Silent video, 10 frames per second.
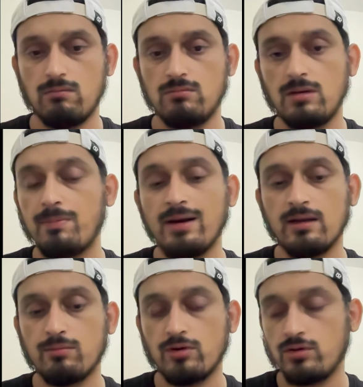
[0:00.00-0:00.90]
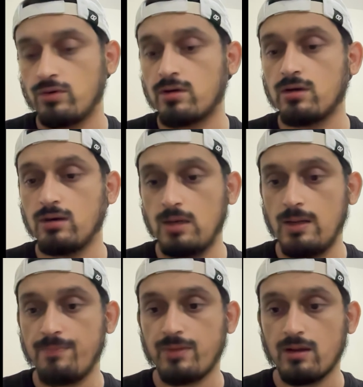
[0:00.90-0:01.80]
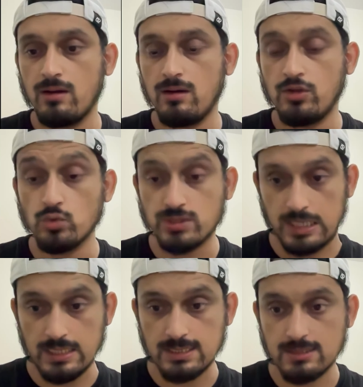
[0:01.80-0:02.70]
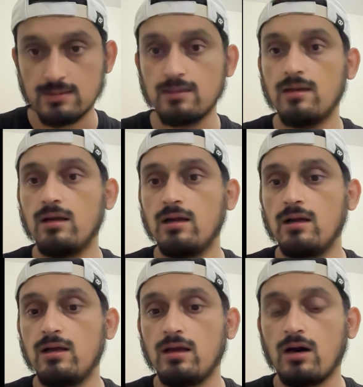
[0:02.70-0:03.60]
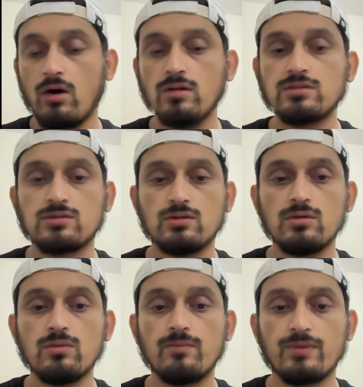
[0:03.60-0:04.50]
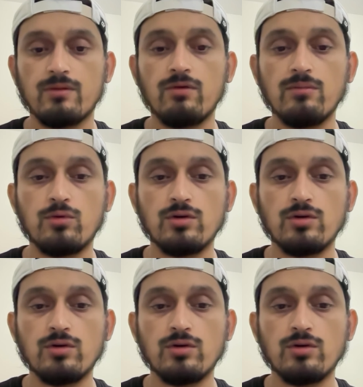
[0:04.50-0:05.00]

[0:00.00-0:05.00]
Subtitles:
depending upon your use case. Also, one more